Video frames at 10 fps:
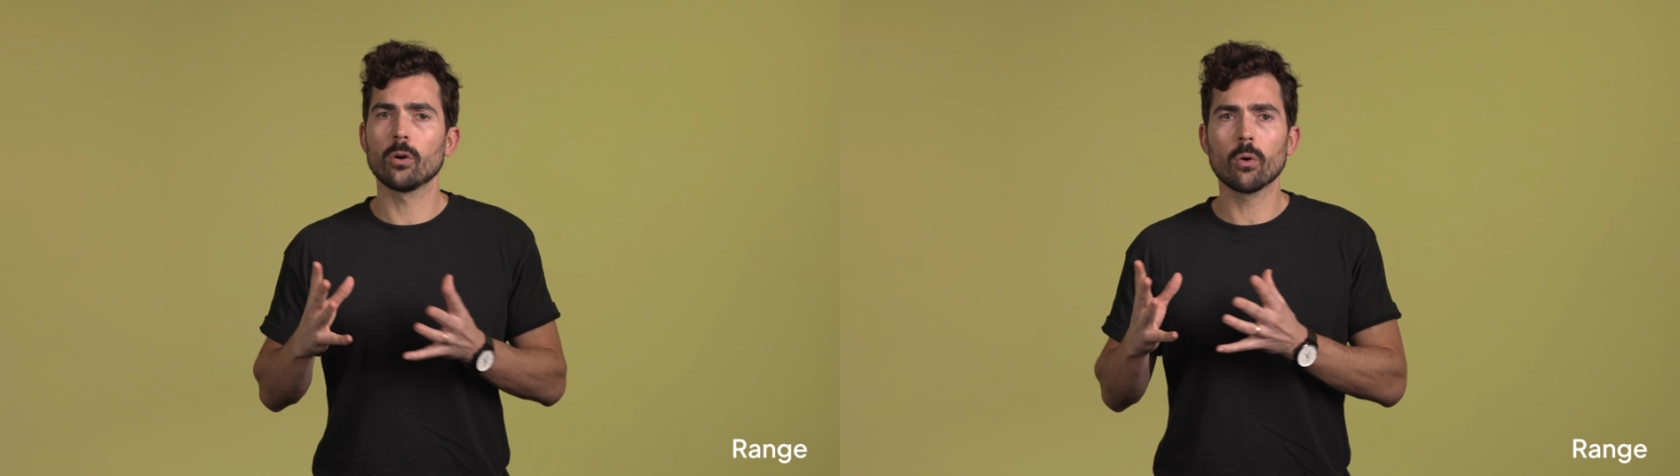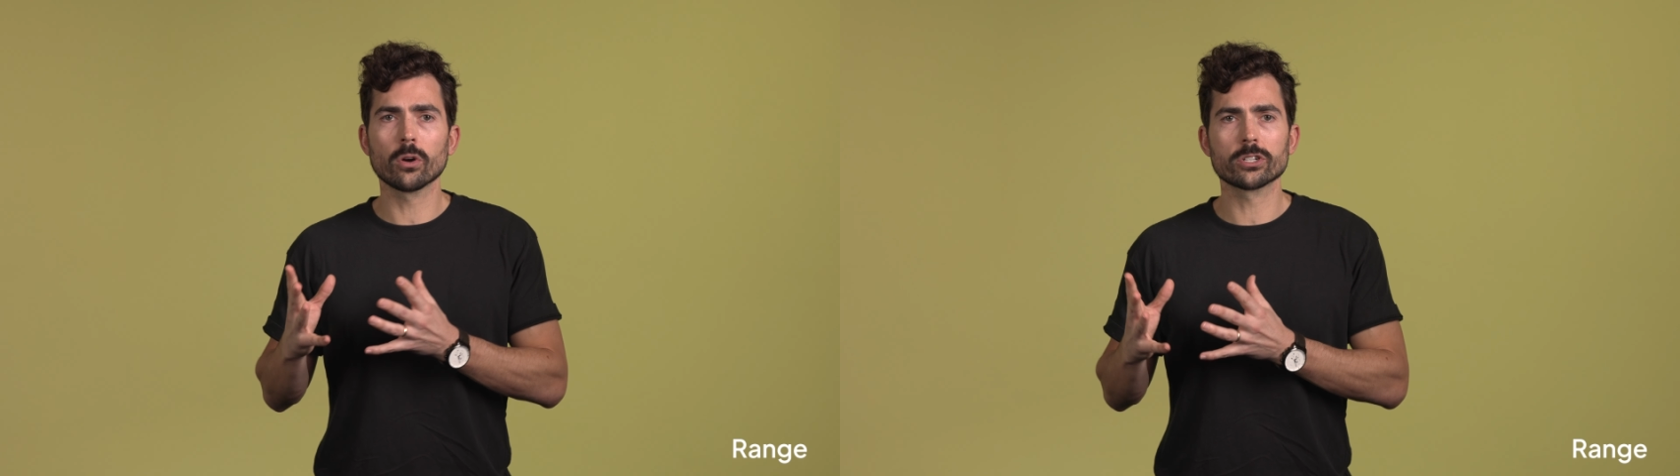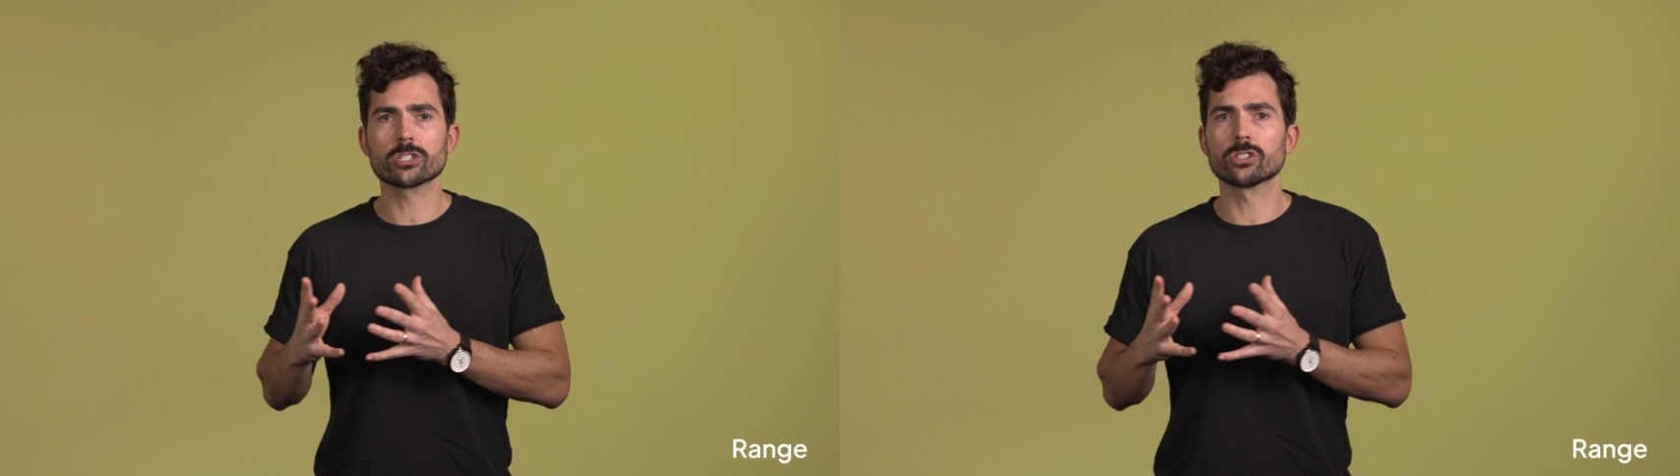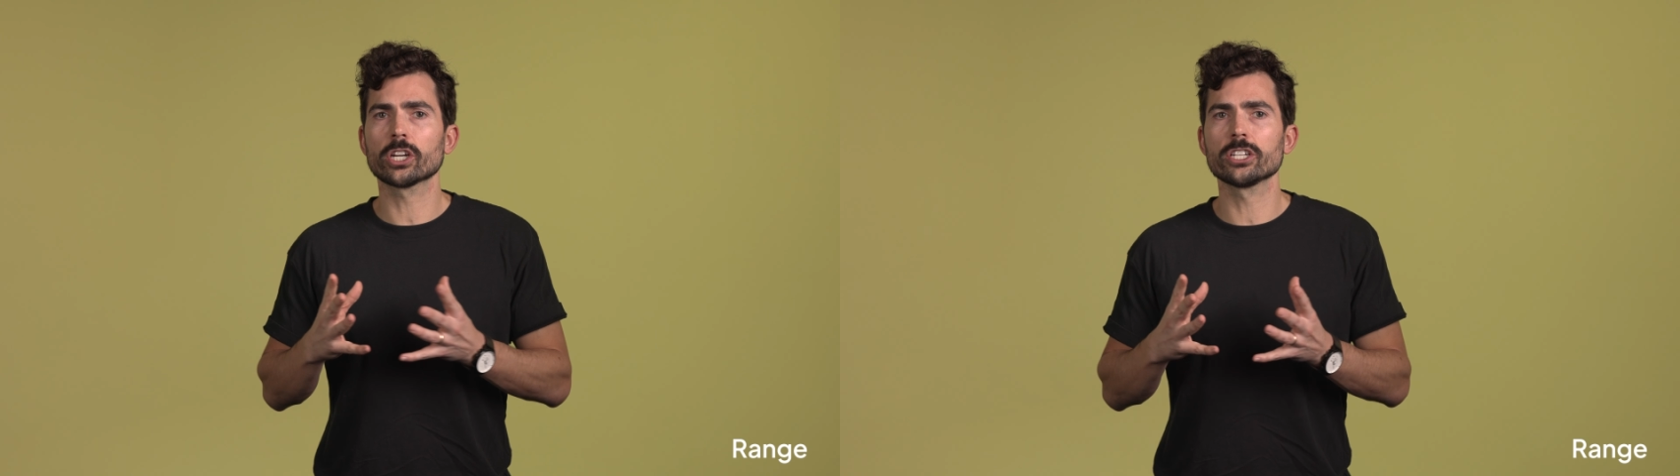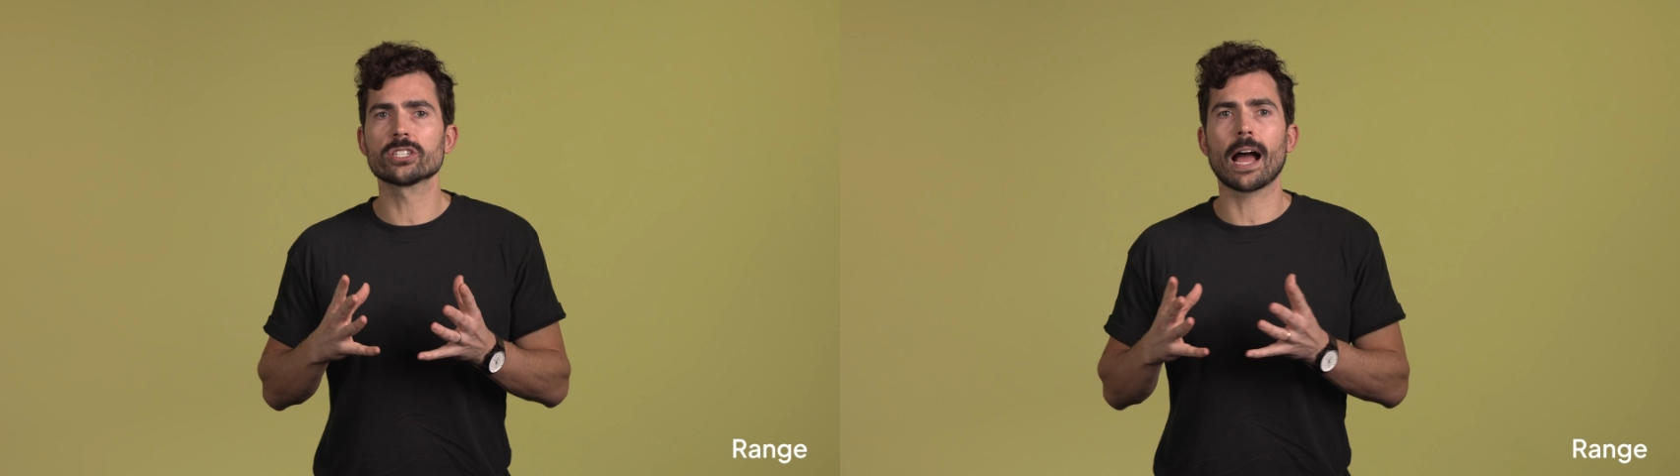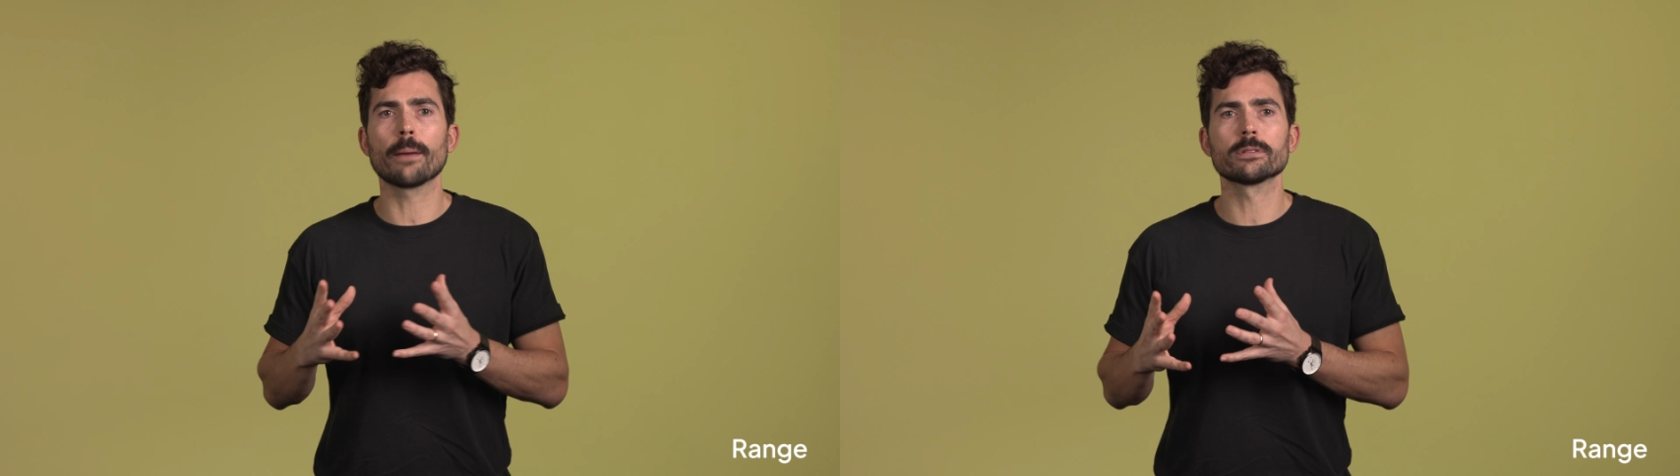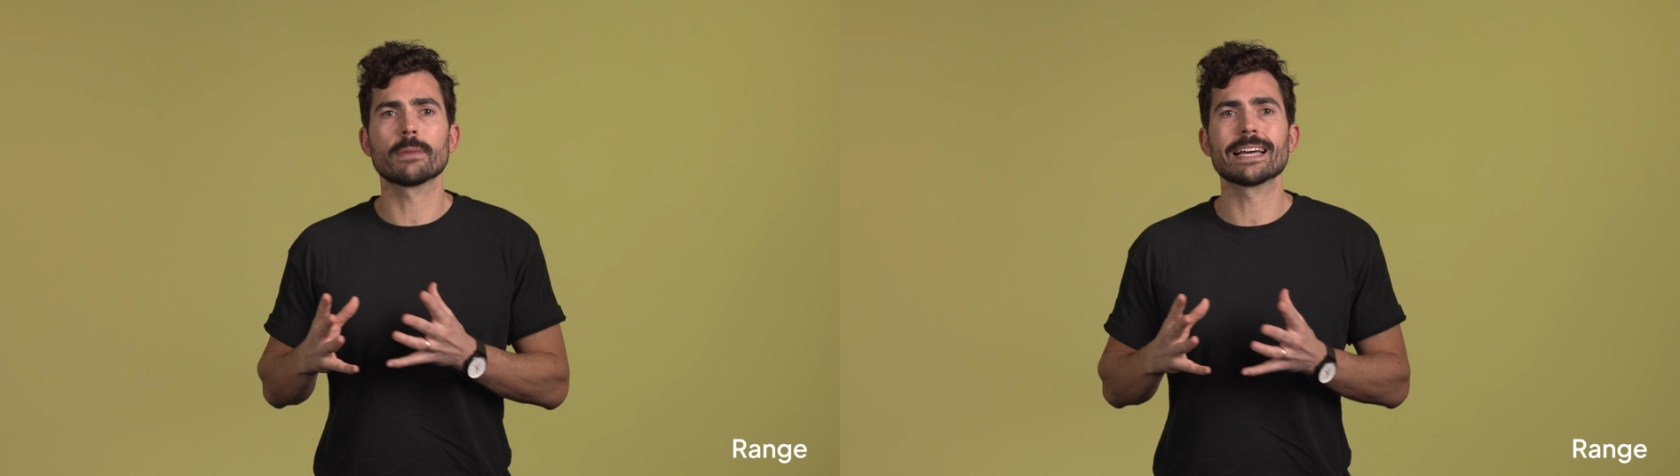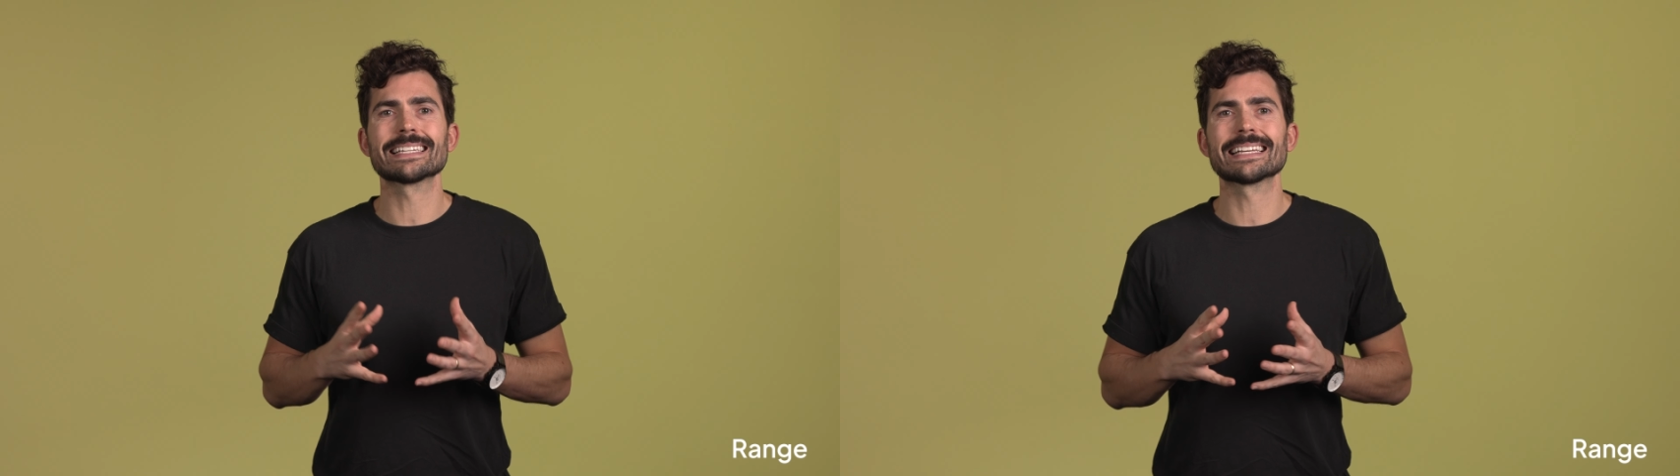or just looking to optimize